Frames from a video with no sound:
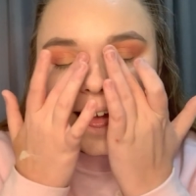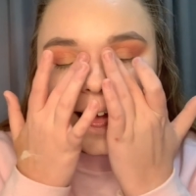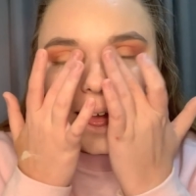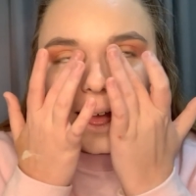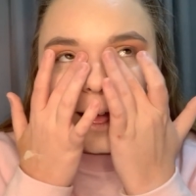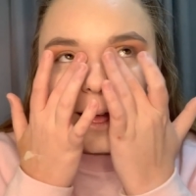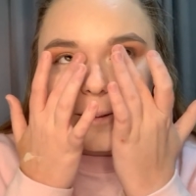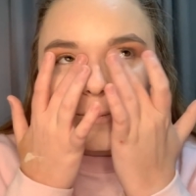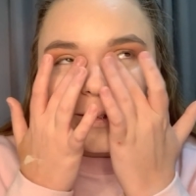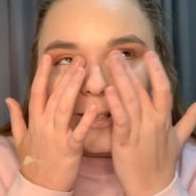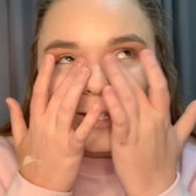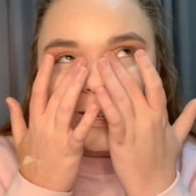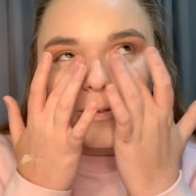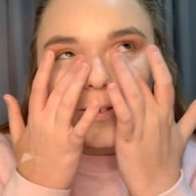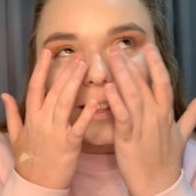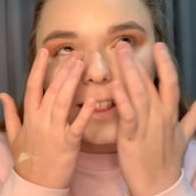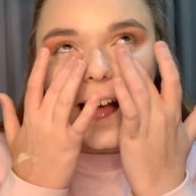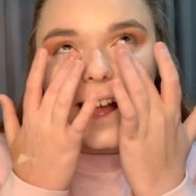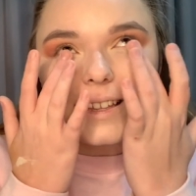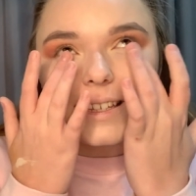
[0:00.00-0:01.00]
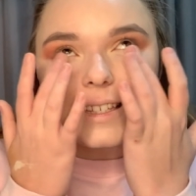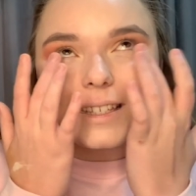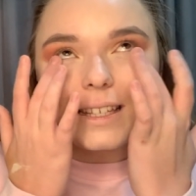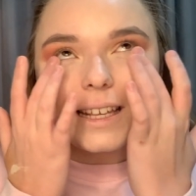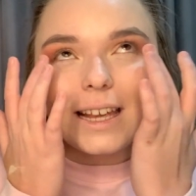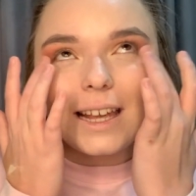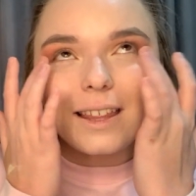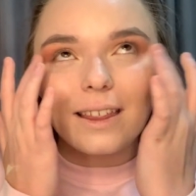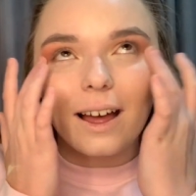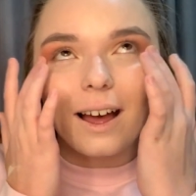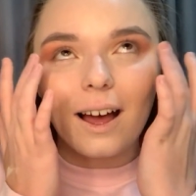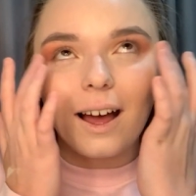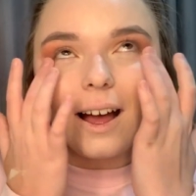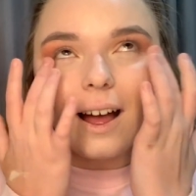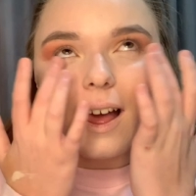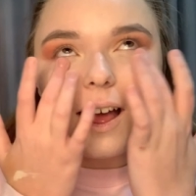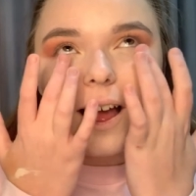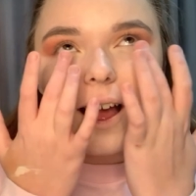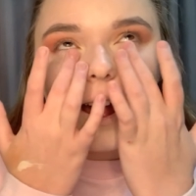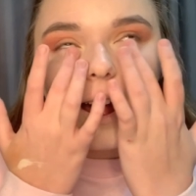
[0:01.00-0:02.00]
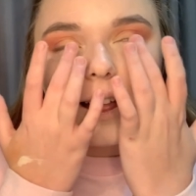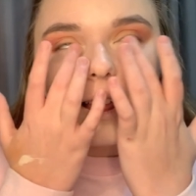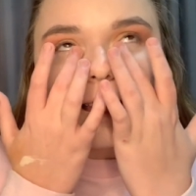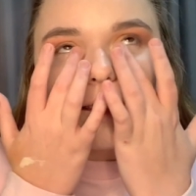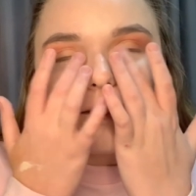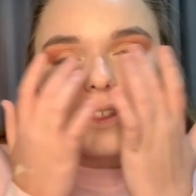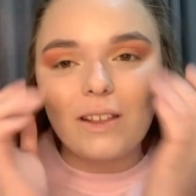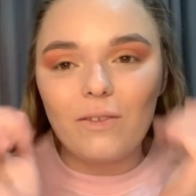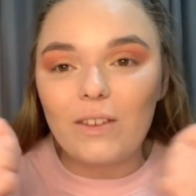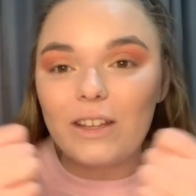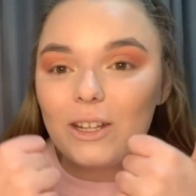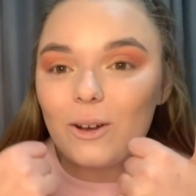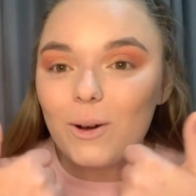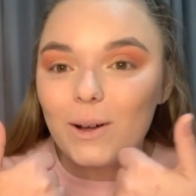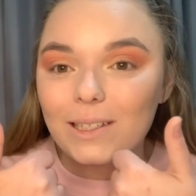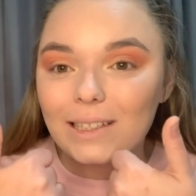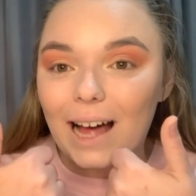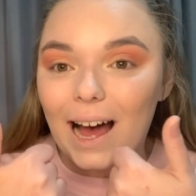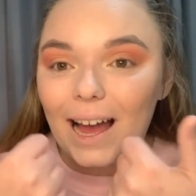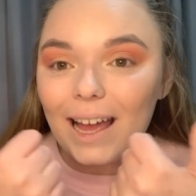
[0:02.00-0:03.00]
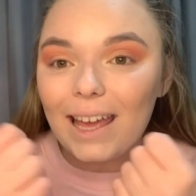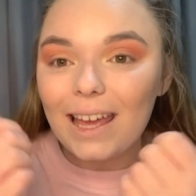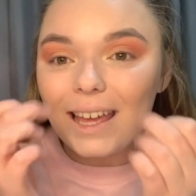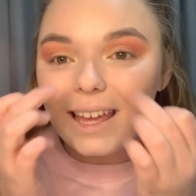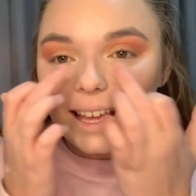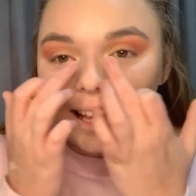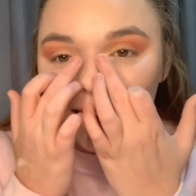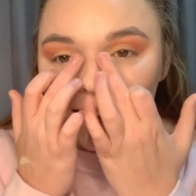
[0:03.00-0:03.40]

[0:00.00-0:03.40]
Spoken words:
So if you'd like to see that, give this video a like,